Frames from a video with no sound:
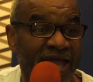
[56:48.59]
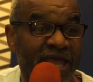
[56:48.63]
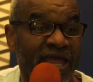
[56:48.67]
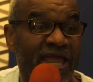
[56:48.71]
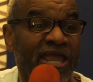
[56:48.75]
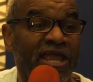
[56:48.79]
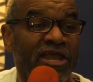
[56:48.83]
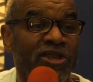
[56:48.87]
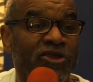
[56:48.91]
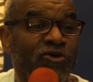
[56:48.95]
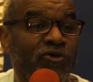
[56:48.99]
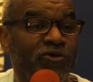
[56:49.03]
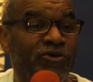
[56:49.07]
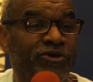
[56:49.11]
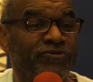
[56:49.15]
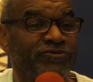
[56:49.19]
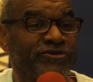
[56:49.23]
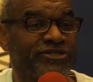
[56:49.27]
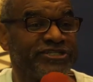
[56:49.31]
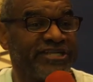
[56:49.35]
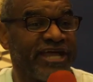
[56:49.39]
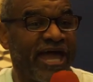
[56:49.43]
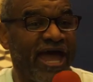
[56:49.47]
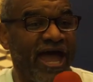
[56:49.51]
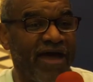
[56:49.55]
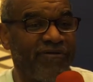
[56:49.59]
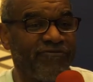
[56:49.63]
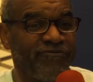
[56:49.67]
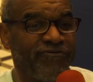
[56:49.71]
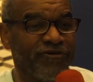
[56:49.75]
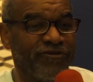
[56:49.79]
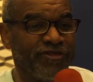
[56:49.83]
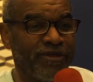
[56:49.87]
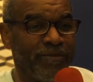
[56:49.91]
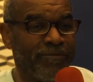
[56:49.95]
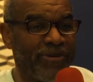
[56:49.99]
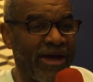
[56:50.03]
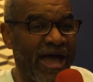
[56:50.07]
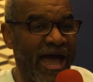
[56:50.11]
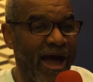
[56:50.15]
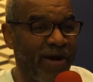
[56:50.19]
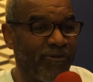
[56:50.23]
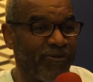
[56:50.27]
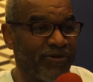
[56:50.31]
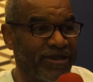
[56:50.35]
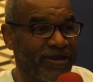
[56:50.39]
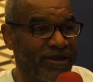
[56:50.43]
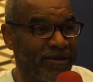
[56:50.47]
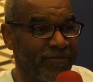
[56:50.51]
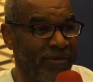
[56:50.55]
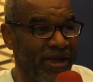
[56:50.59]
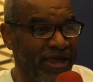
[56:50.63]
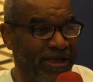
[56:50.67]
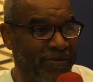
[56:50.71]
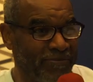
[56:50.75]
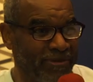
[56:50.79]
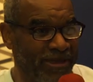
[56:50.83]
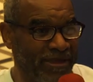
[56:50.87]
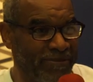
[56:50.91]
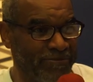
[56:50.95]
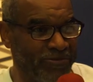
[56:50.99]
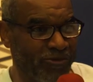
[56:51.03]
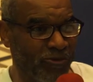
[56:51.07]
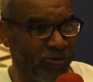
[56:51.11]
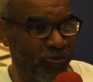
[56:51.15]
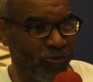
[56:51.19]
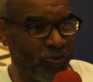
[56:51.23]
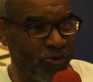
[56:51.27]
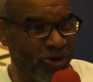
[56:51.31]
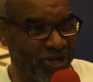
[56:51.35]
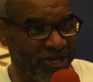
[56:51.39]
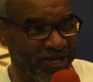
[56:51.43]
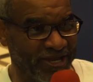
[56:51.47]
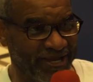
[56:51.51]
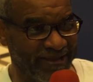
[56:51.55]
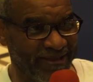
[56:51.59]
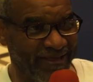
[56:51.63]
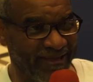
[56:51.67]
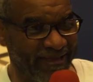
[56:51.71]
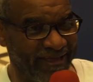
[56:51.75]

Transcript: he knew it was time for the power to make people willing